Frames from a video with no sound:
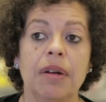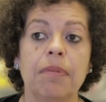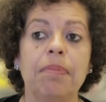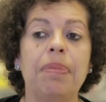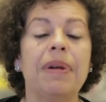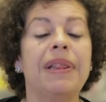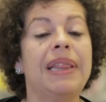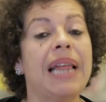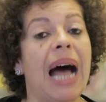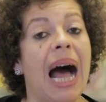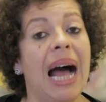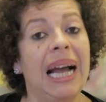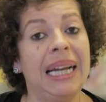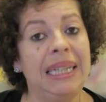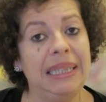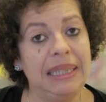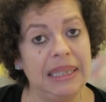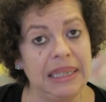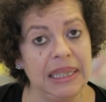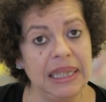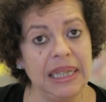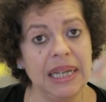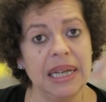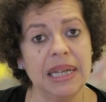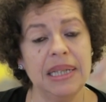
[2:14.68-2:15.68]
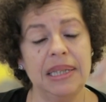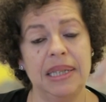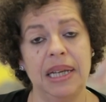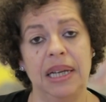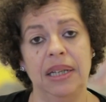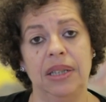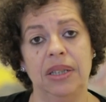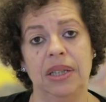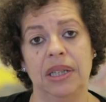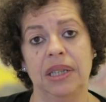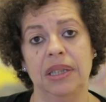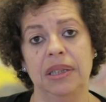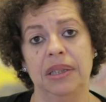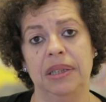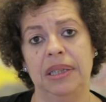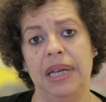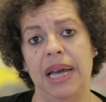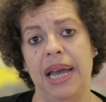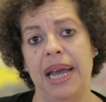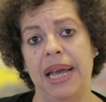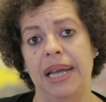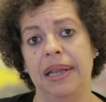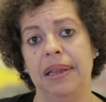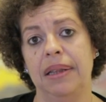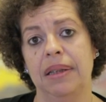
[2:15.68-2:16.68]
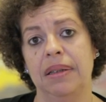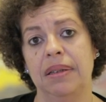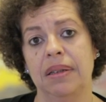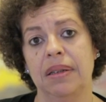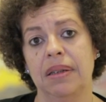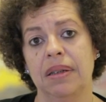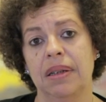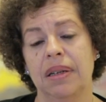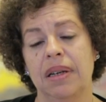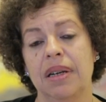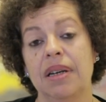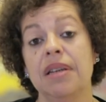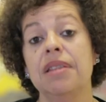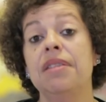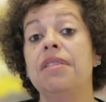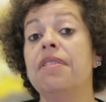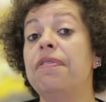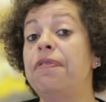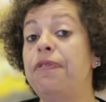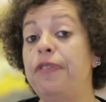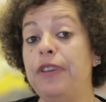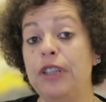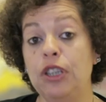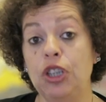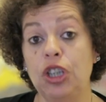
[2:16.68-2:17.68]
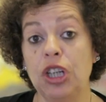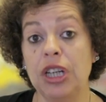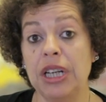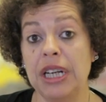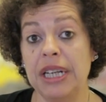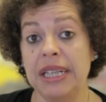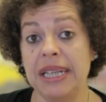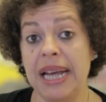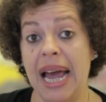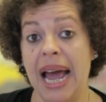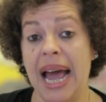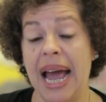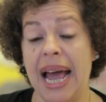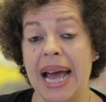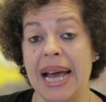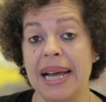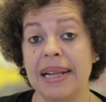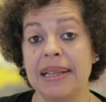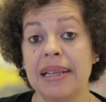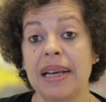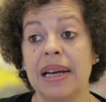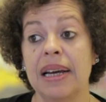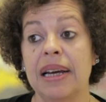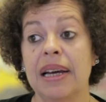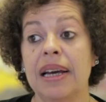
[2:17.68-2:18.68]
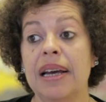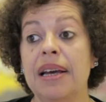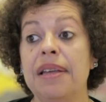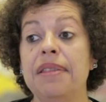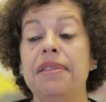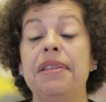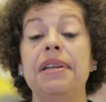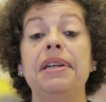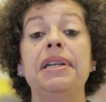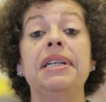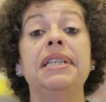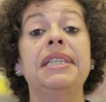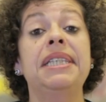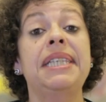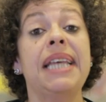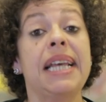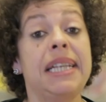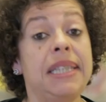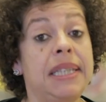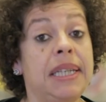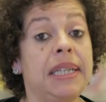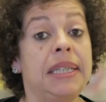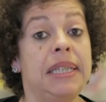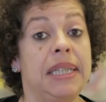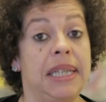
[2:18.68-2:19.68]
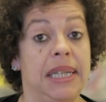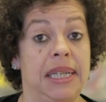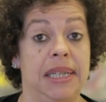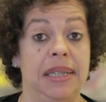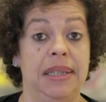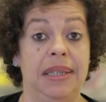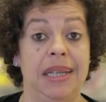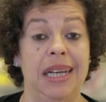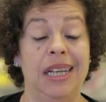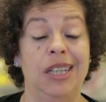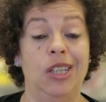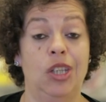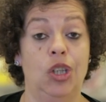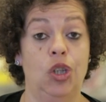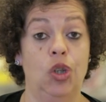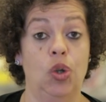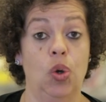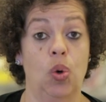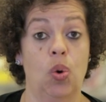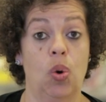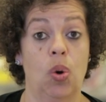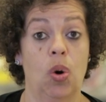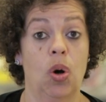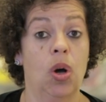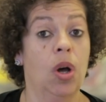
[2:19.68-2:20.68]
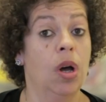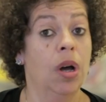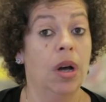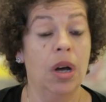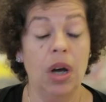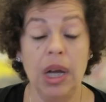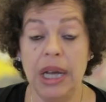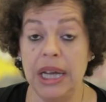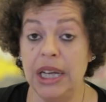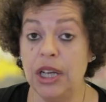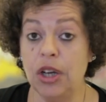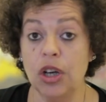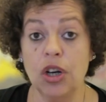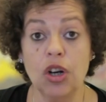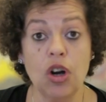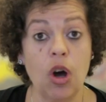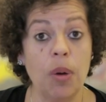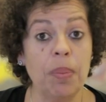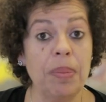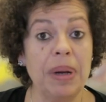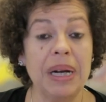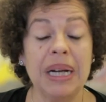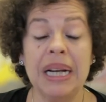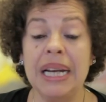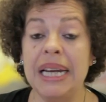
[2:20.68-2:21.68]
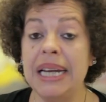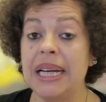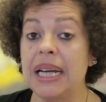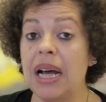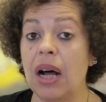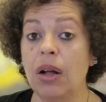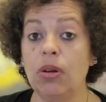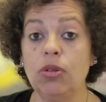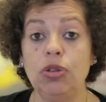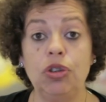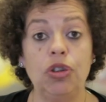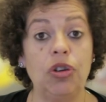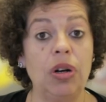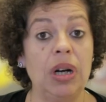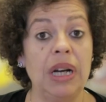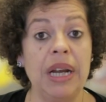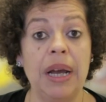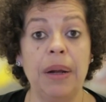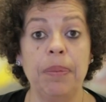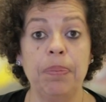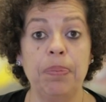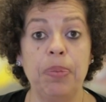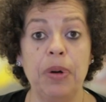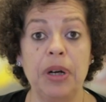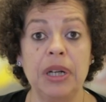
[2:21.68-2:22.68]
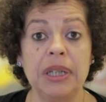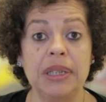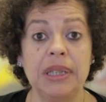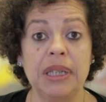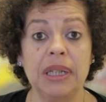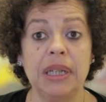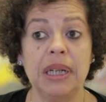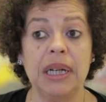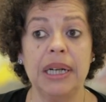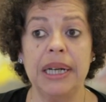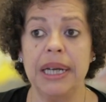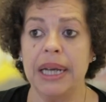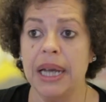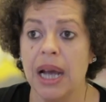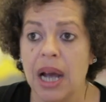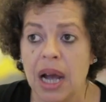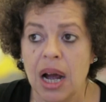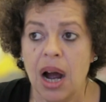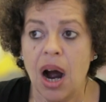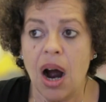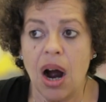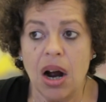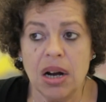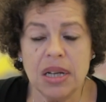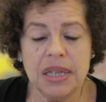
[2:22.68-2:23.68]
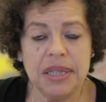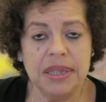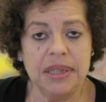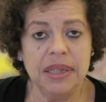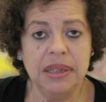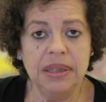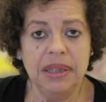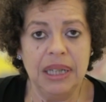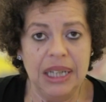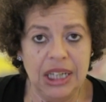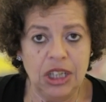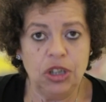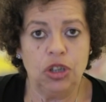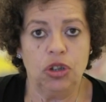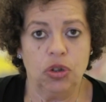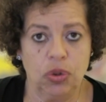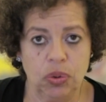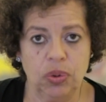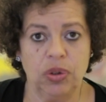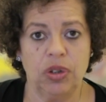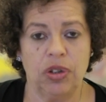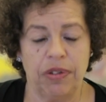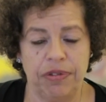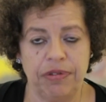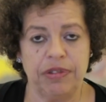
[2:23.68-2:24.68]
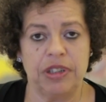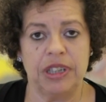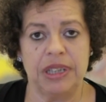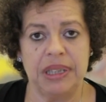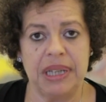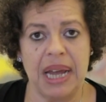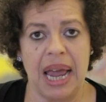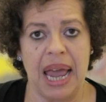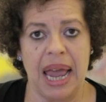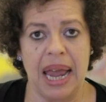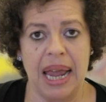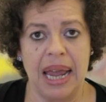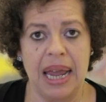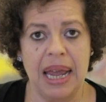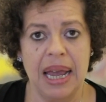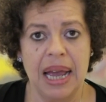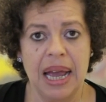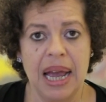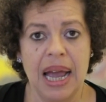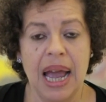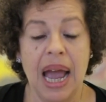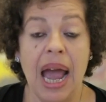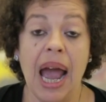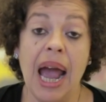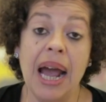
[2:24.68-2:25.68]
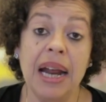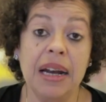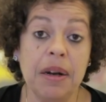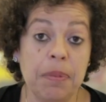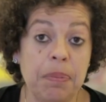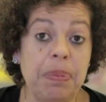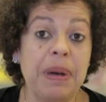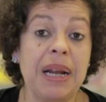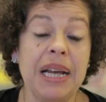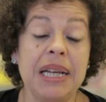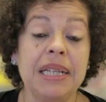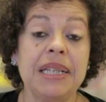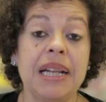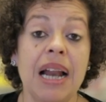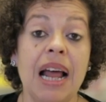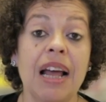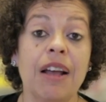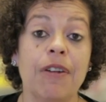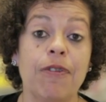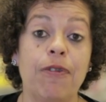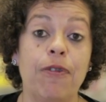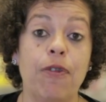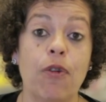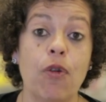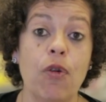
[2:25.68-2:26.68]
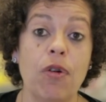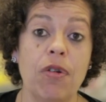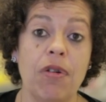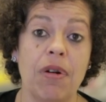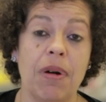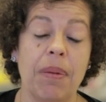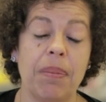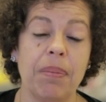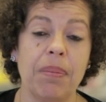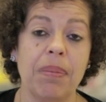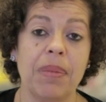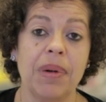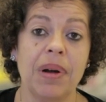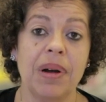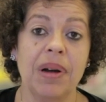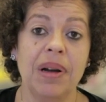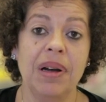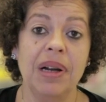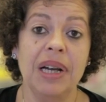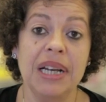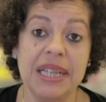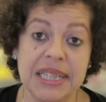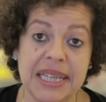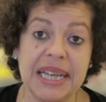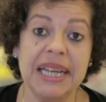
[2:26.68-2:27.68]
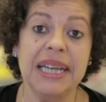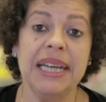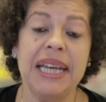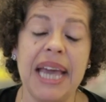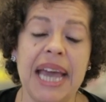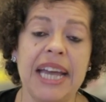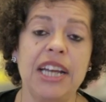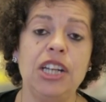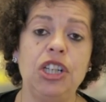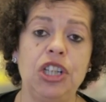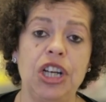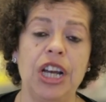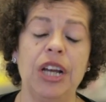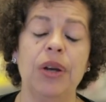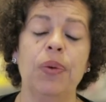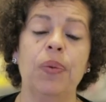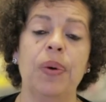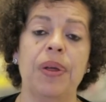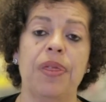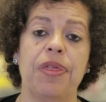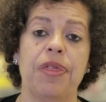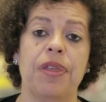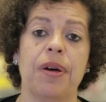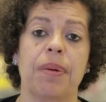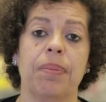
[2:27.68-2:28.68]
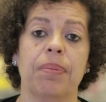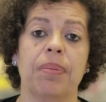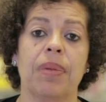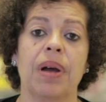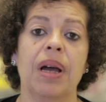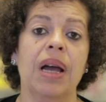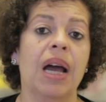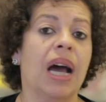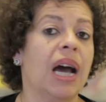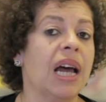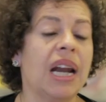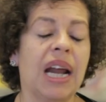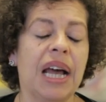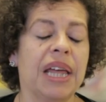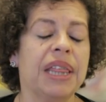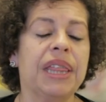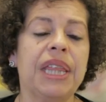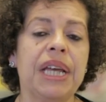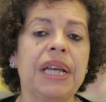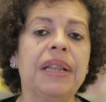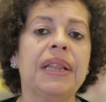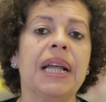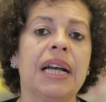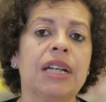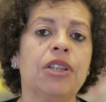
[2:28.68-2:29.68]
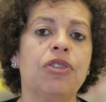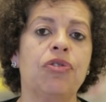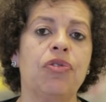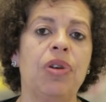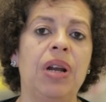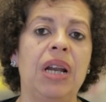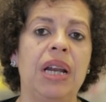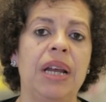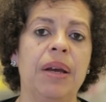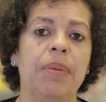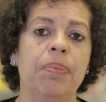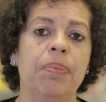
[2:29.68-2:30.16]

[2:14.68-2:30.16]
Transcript: but the ideas it contained, the vision it had, the necessities it saw, economically, culturally, and politically, are still issues of today. And a place like Forum is engaging with them. And I think that's really